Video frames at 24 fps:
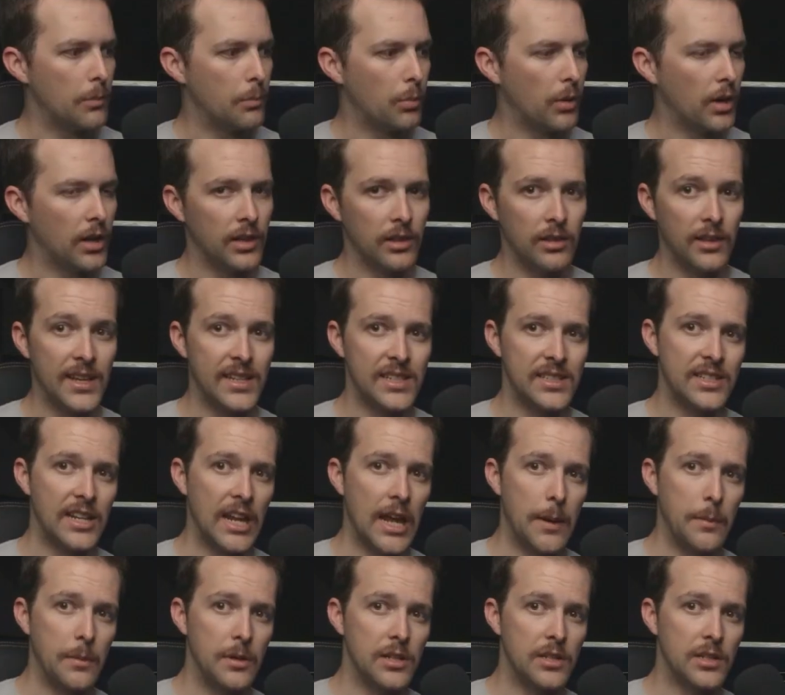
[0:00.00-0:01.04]
probably less
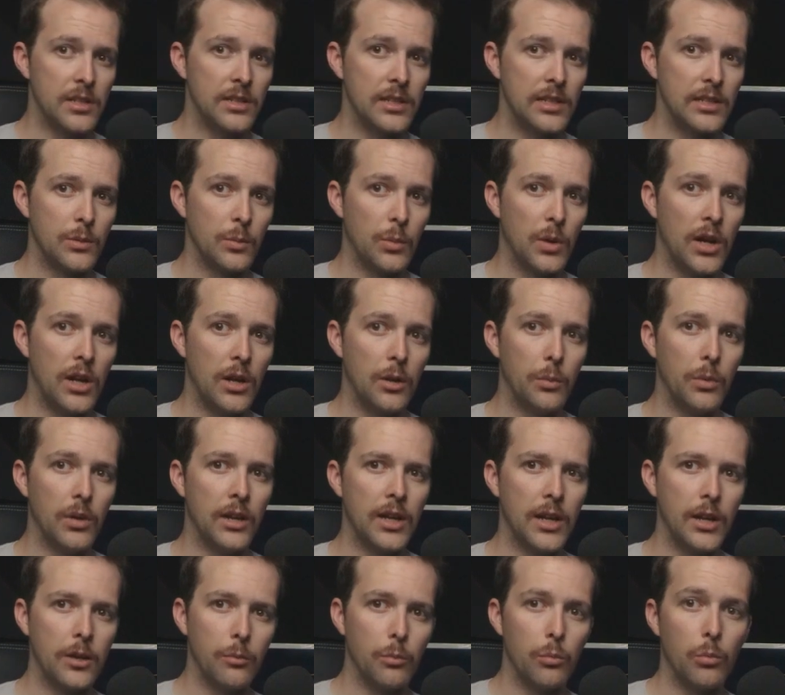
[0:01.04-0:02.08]
damage as well,
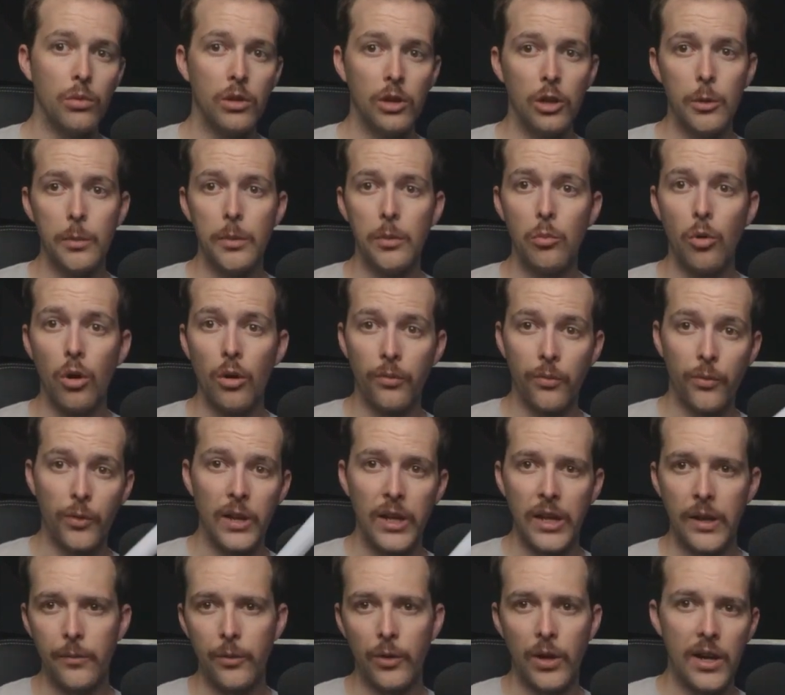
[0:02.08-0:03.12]
a little bit more
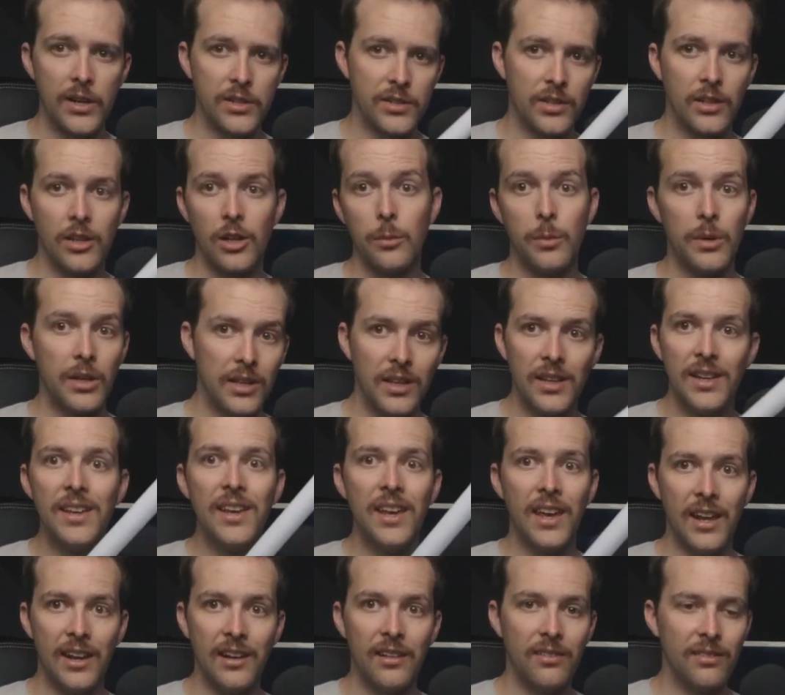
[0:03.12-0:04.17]
freeing if you're actually going to be
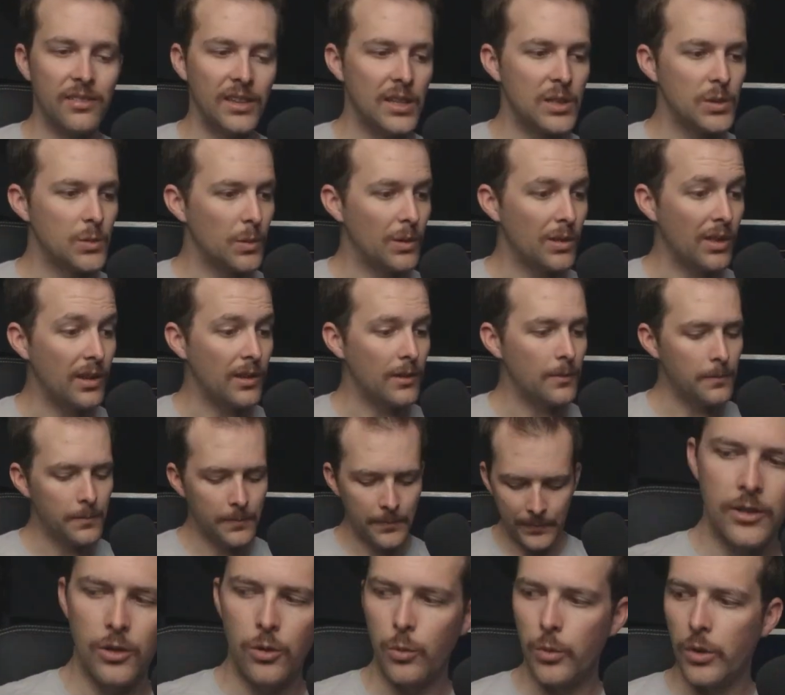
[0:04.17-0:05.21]
hitting things with it.
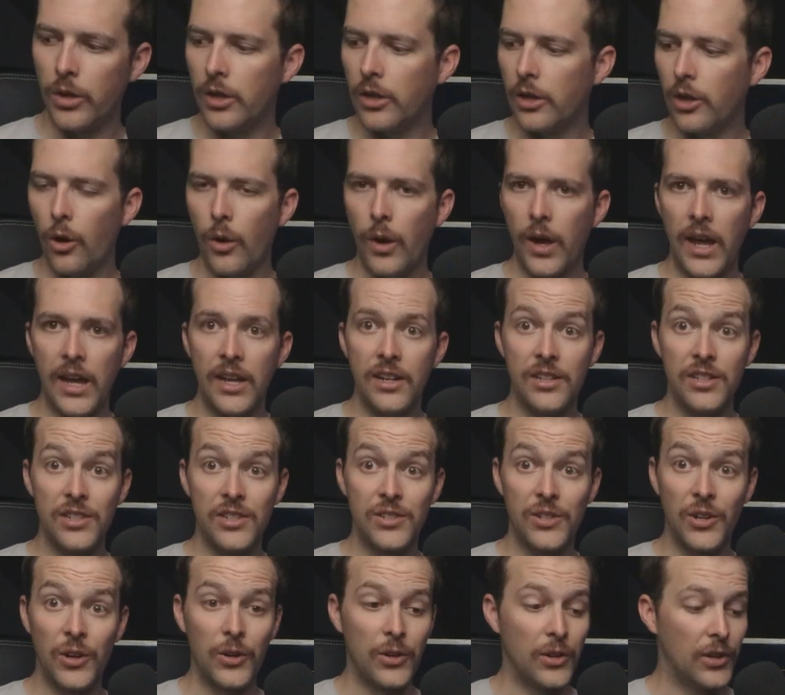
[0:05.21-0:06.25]
So we're going to go ahead and
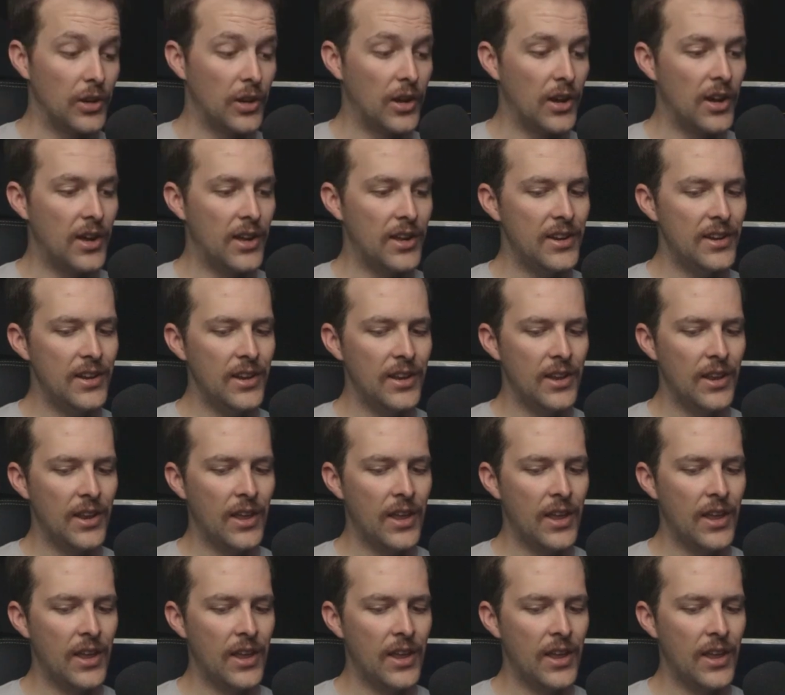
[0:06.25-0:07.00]
just turn it on.